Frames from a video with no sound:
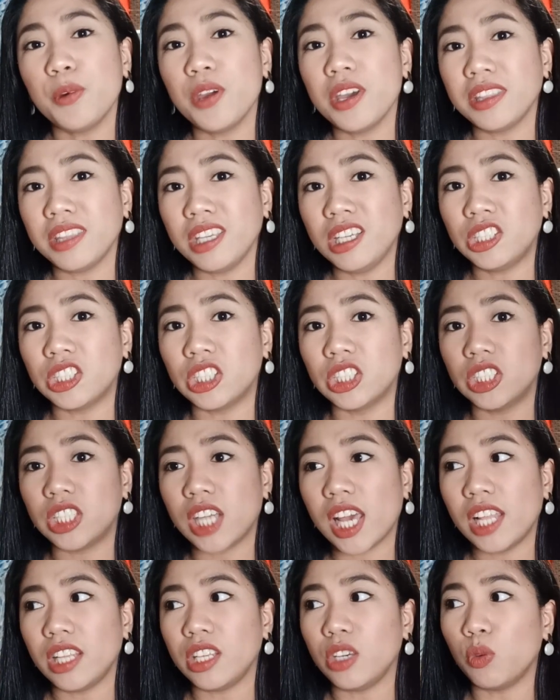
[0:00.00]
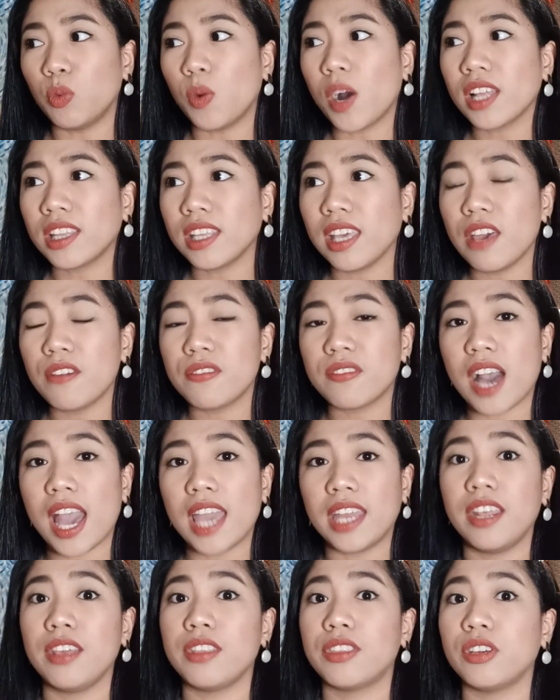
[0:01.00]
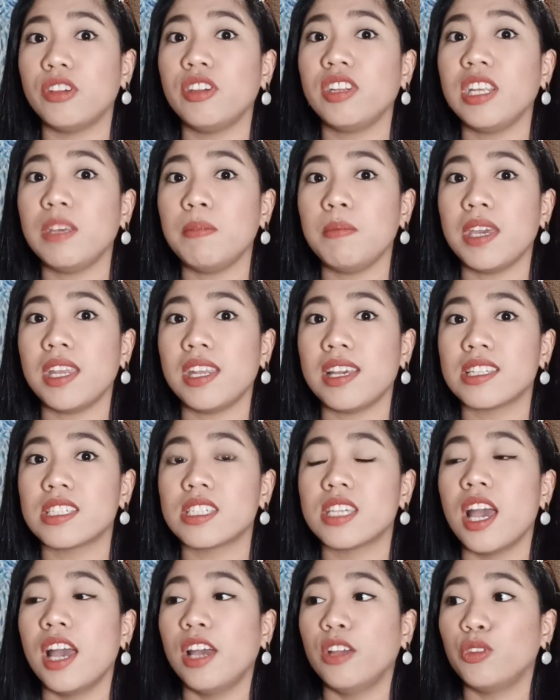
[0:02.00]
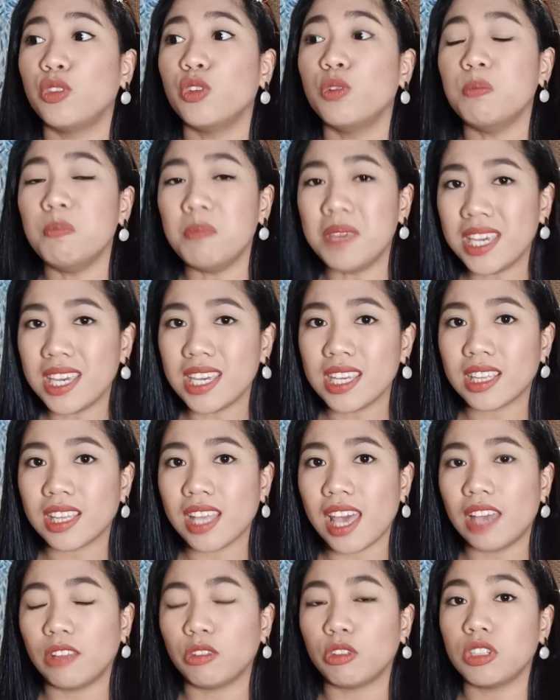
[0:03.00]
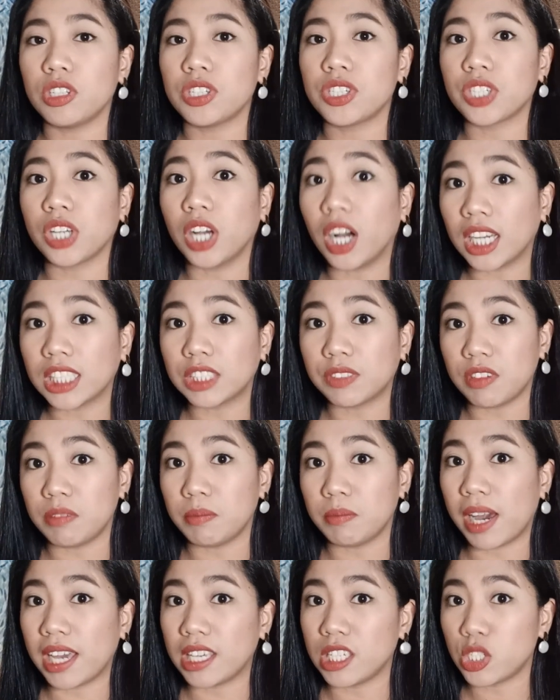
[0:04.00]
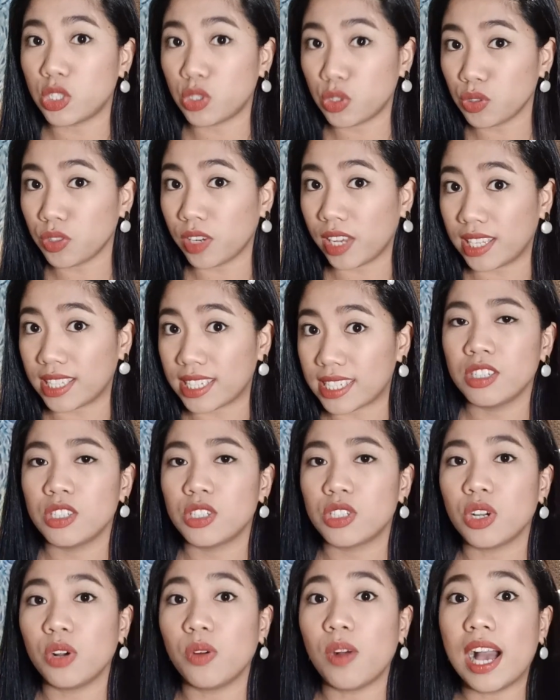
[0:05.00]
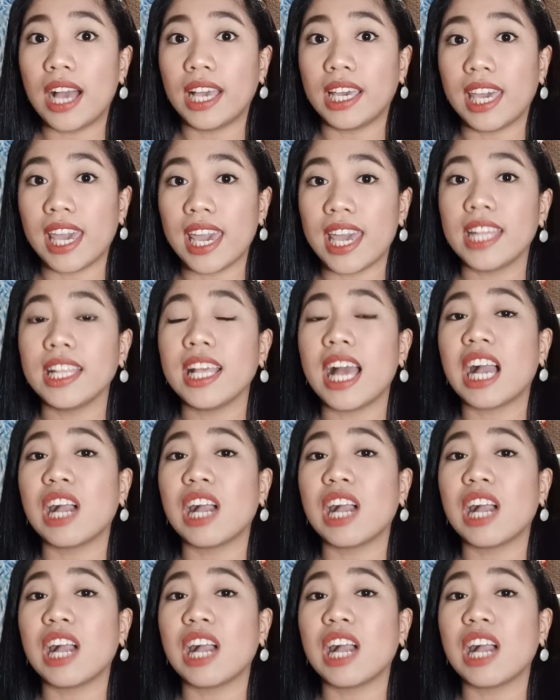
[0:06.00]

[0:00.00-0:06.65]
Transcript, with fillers: po yung Teacher Jelly? What if I need thirty minutes to meet and to discuss with my student? So, again,